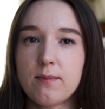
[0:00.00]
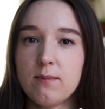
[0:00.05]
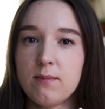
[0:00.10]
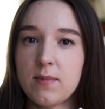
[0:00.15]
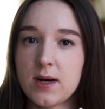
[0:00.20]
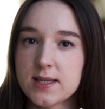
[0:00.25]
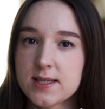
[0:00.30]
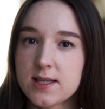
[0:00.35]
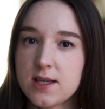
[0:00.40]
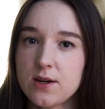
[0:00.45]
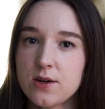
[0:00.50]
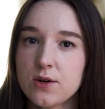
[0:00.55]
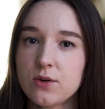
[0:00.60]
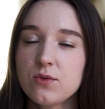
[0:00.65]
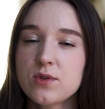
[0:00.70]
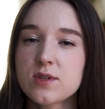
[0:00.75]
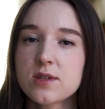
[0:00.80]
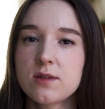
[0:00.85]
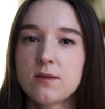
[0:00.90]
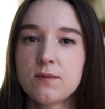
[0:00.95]
musky
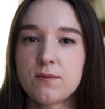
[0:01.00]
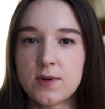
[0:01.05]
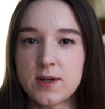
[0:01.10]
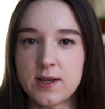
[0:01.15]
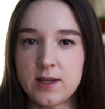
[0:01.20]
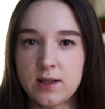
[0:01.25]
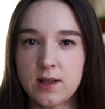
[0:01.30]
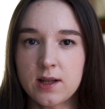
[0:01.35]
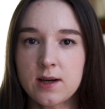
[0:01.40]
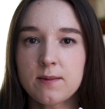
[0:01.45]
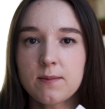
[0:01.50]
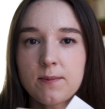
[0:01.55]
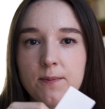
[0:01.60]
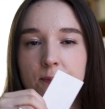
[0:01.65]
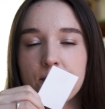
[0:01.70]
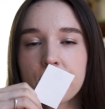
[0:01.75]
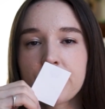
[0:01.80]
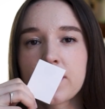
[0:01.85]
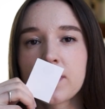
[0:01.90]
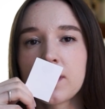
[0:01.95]
notes, vanilla,
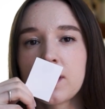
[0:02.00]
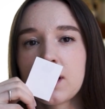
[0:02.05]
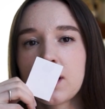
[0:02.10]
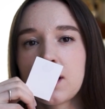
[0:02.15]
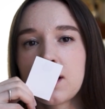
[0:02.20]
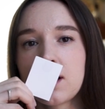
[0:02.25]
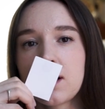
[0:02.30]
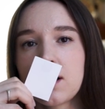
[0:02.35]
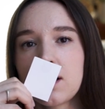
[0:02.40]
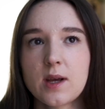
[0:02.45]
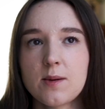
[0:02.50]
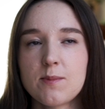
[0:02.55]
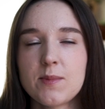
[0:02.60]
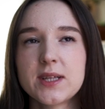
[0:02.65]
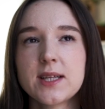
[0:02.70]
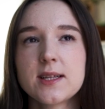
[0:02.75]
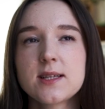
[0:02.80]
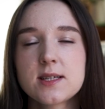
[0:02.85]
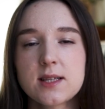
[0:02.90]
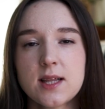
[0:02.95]

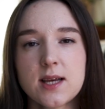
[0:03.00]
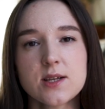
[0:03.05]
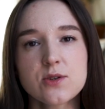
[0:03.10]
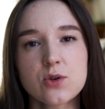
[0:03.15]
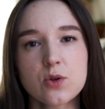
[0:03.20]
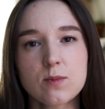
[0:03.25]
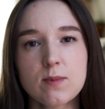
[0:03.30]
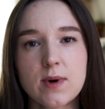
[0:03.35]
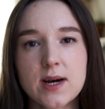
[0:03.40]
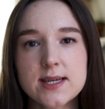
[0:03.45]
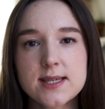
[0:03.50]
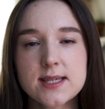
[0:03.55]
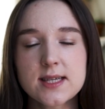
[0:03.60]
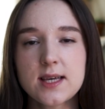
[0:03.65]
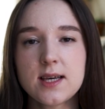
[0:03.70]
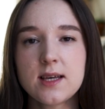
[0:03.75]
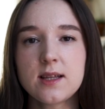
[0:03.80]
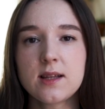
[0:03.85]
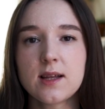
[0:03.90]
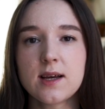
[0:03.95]
but it stays on my
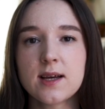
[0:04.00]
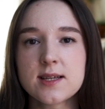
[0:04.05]
skin